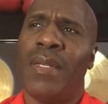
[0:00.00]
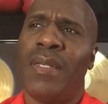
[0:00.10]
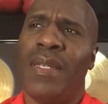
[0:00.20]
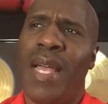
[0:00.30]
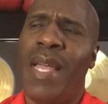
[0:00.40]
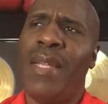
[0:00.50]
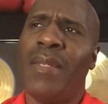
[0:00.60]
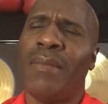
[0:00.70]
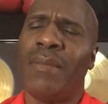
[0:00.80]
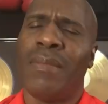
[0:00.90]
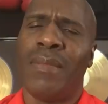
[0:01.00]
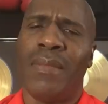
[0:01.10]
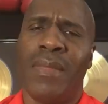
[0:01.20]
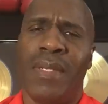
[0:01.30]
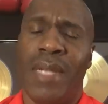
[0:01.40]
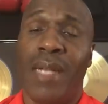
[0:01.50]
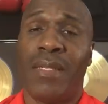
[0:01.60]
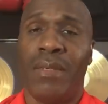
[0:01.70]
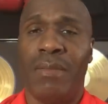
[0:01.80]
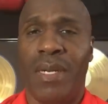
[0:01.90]
Today, not
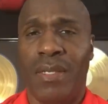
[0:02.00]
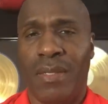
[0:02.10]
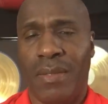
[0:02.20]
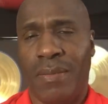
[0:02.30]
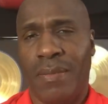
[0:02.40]
so much.